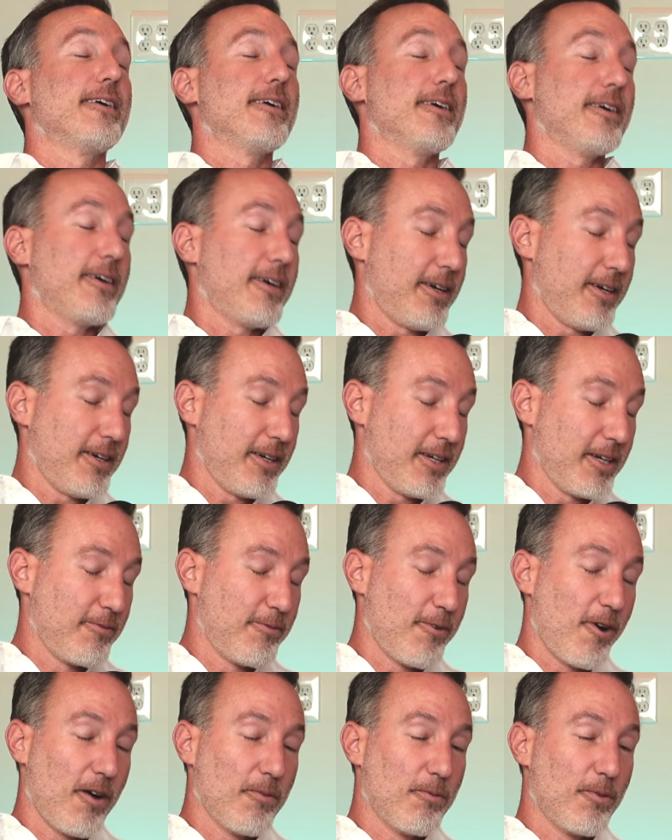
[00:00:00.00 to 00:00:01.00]
uh,
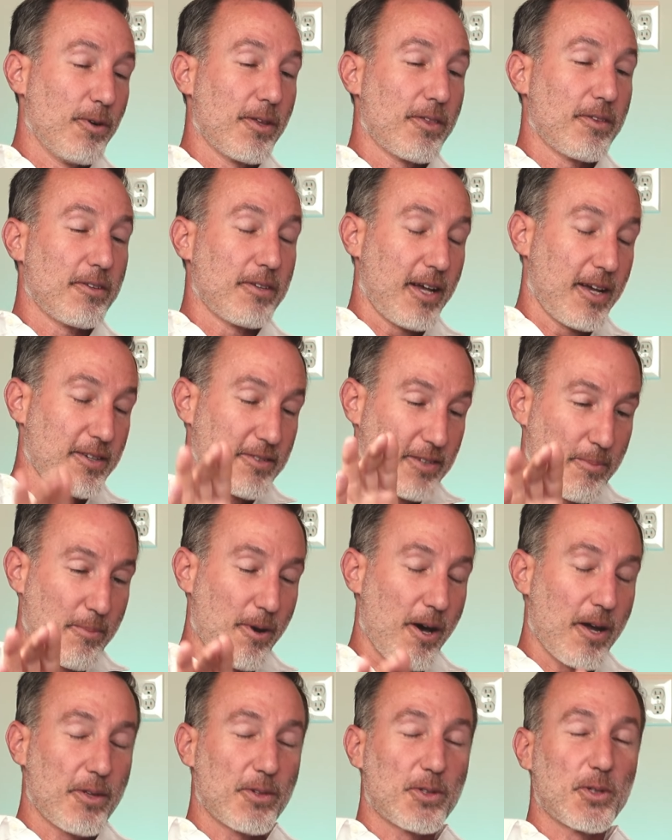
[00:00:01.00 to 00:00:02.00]
involved with. And yes, I
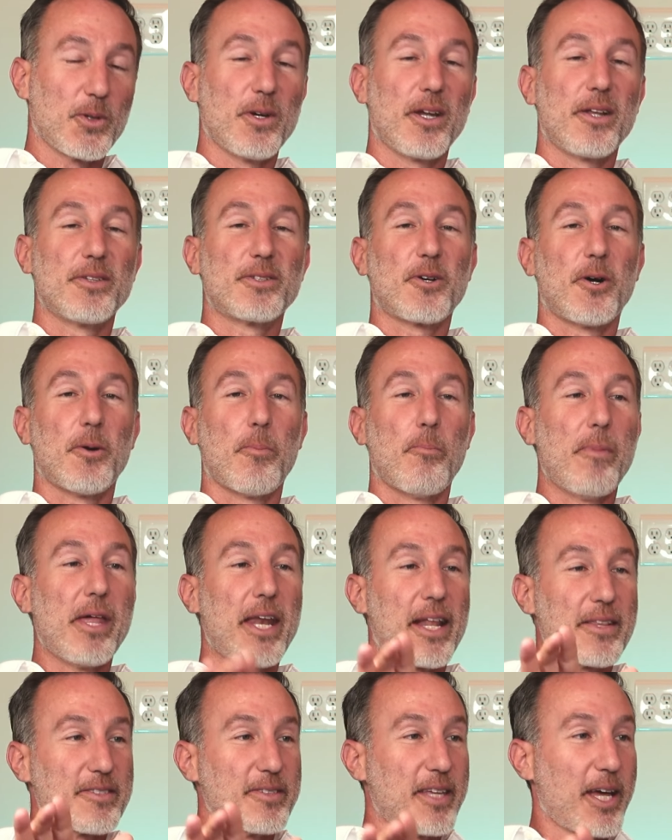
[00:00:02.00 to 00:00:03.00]
bought into it. It's called
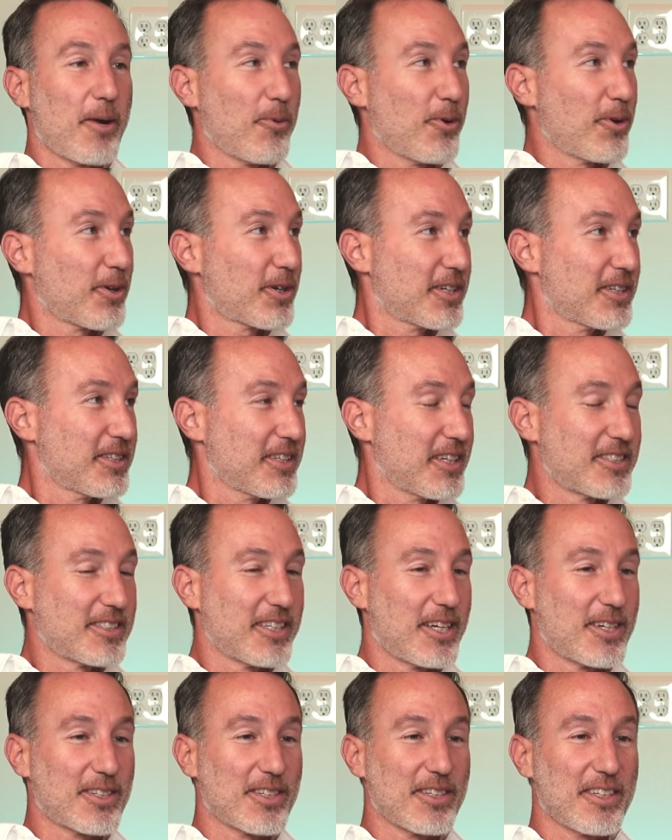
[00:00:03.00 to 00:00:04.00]
Minutes Network.
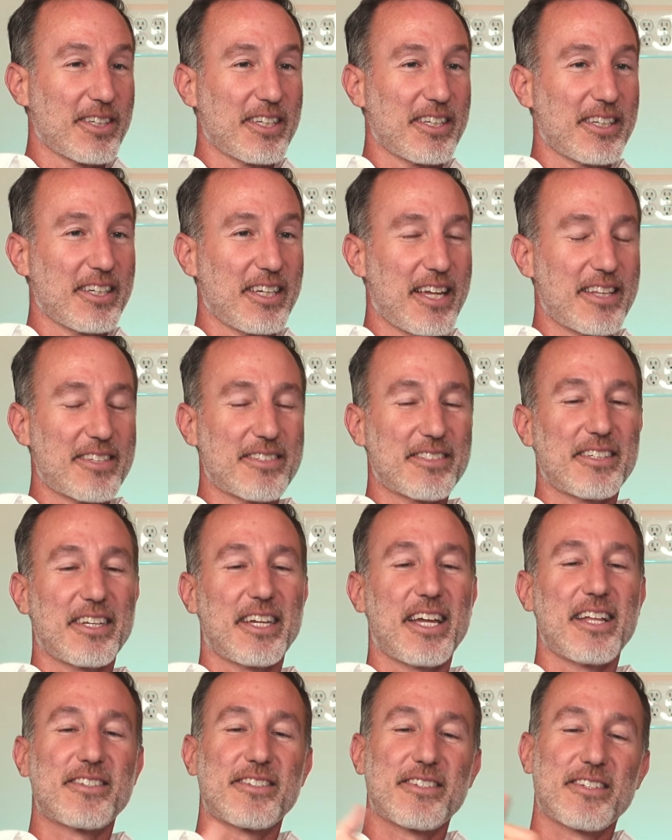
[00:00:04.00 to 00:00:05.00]
Essentially, it's
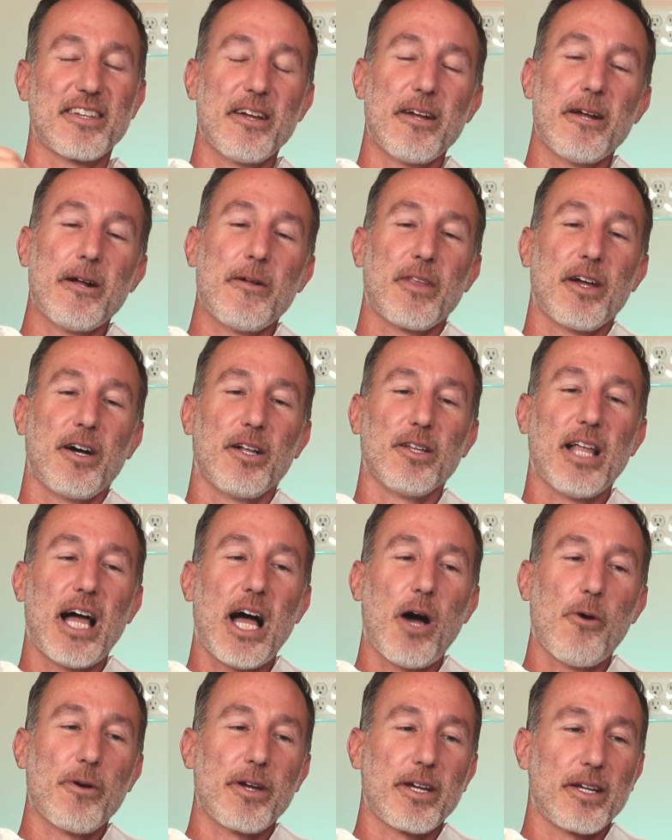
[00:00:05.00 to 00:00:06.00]
it's
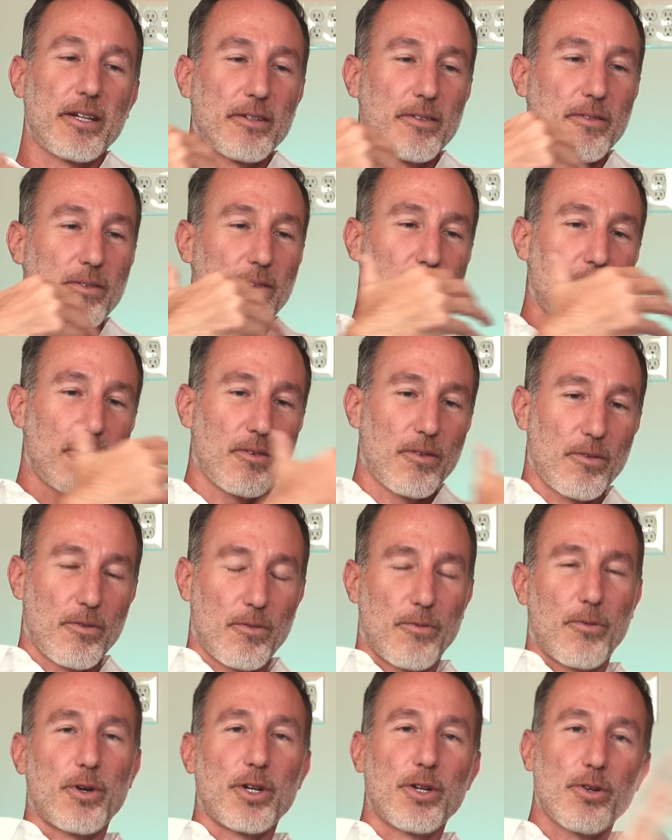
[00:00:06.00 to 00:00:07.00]
allowing
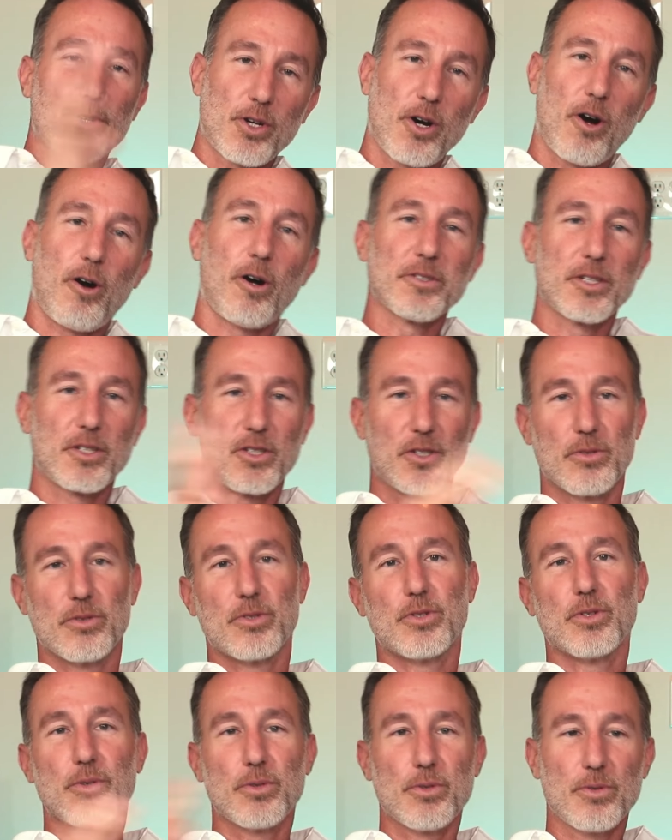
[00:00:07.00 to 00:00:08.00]
for your calls that you
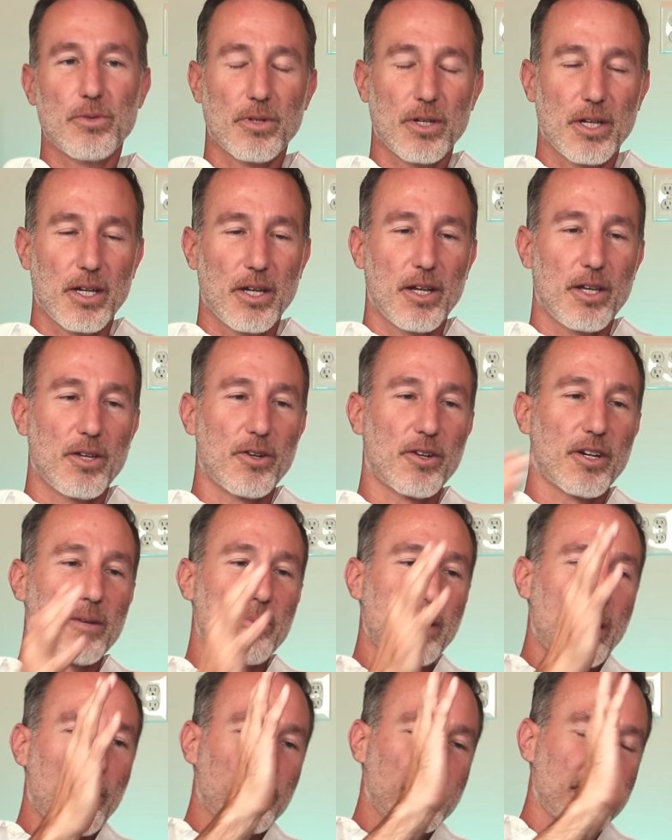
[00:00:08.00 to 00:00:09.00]
do, you're going
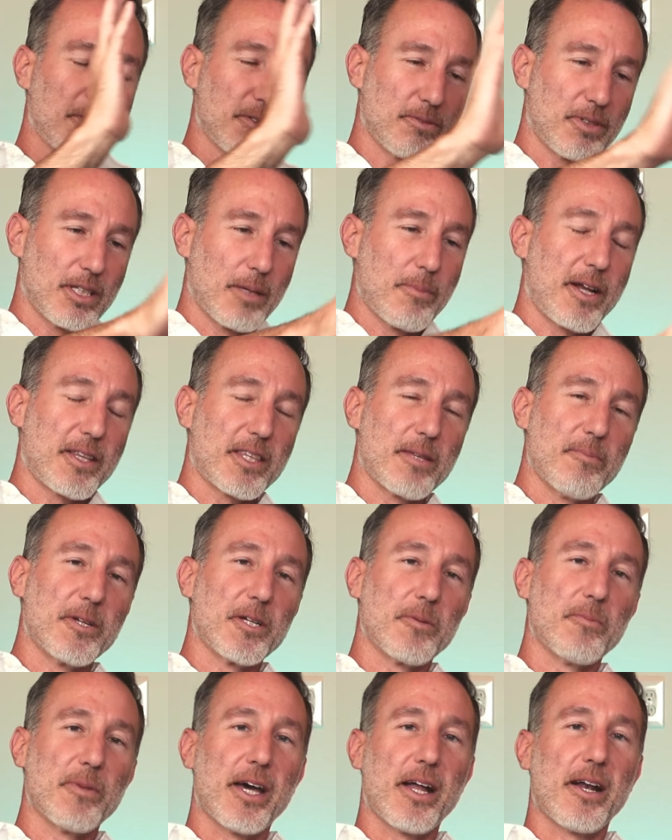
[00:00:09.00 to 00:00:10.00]
to be able to eliminate the
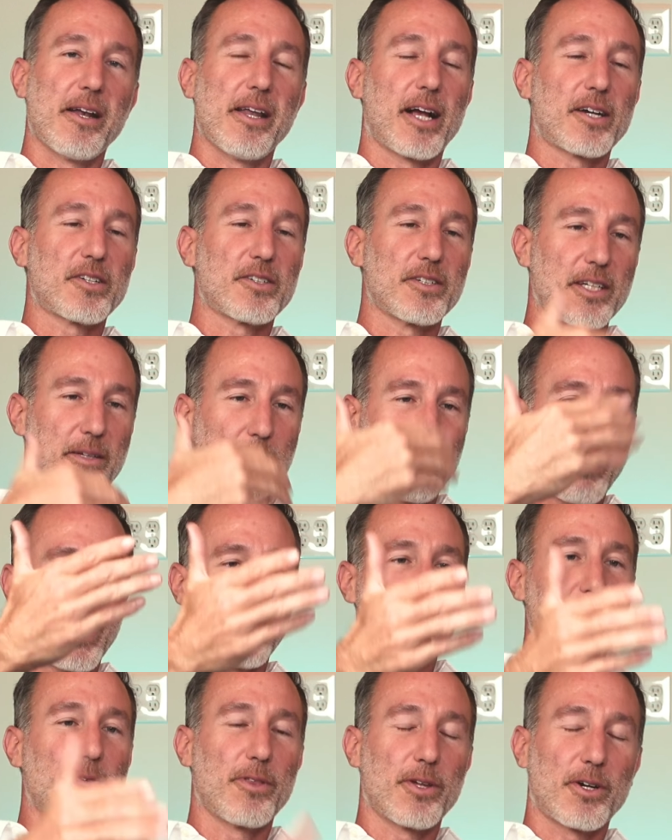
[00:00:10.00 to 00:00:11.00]
middleman and actually get
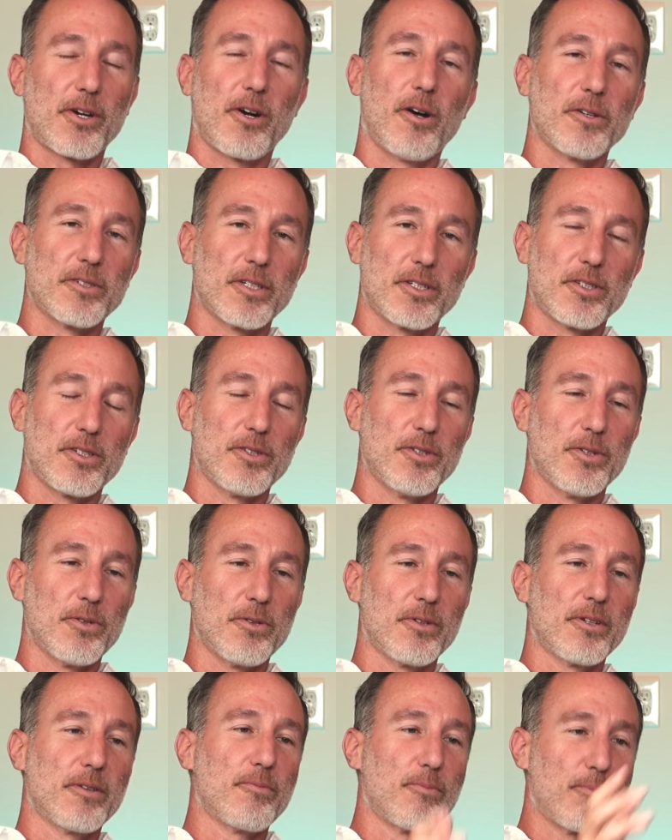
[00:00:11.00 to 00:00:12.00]
paid for the calls that you
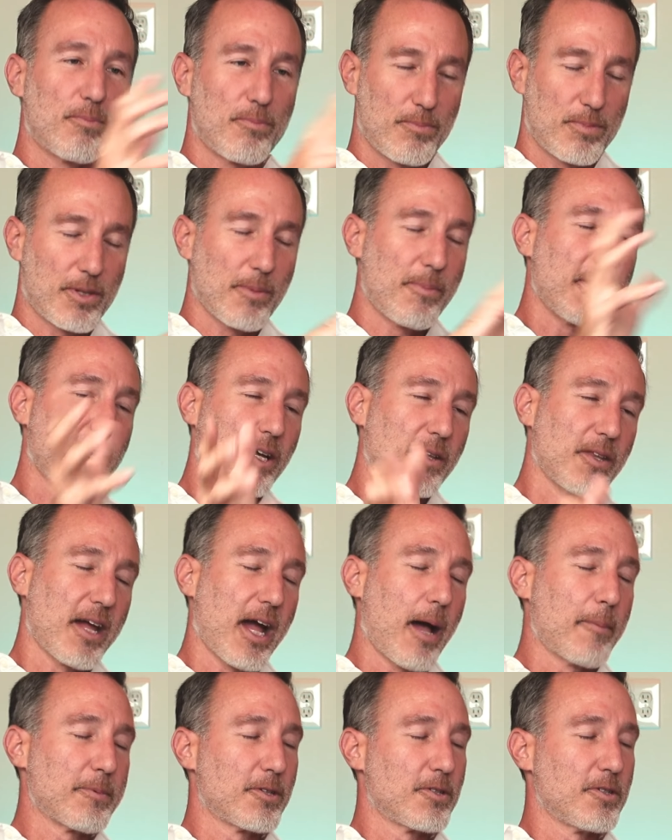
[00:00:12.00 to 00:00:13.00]
do, depending on the
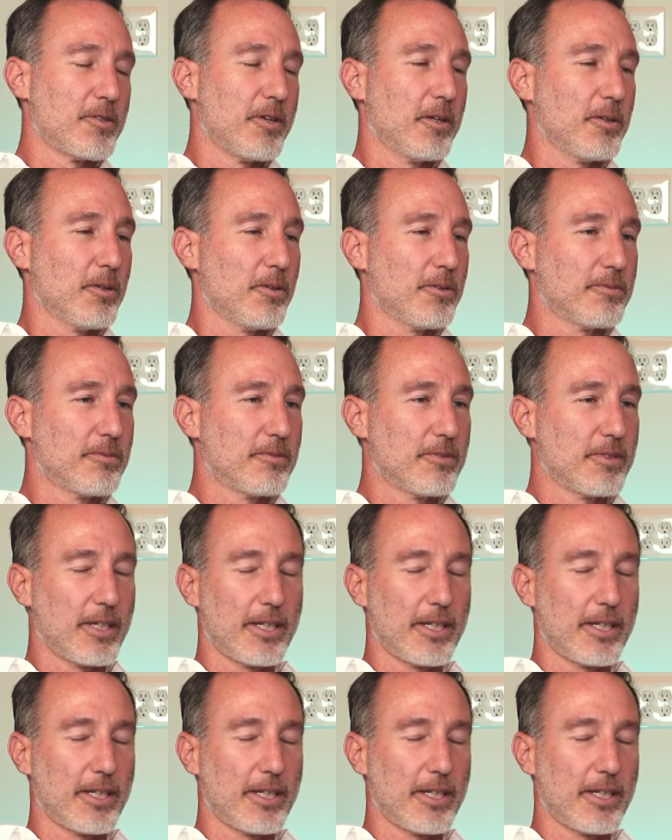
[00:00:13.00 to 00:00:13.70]
apps that you download.